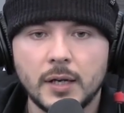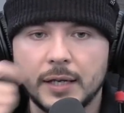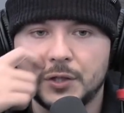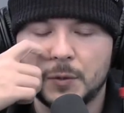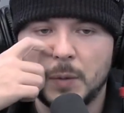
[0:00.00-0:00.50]

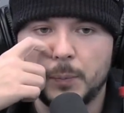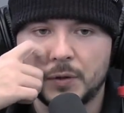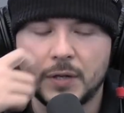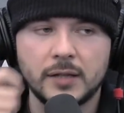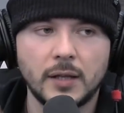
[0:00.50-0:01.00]
it's just people
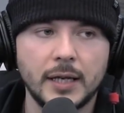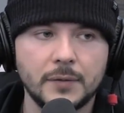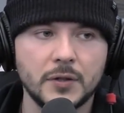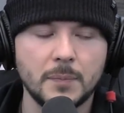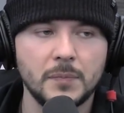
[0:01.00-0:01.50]
saying like,
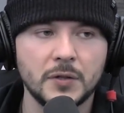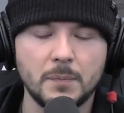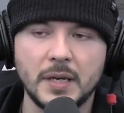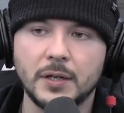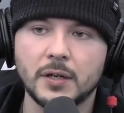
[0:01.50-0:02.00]
there's a
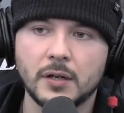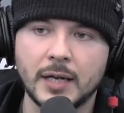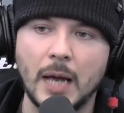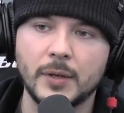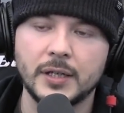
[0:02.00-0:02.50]
meteor, a
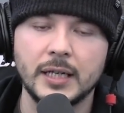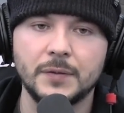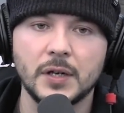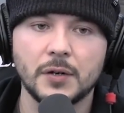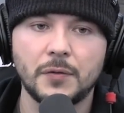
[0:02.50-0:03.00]
comet going to hit
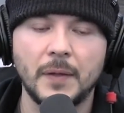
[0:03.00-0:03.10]
the Earth,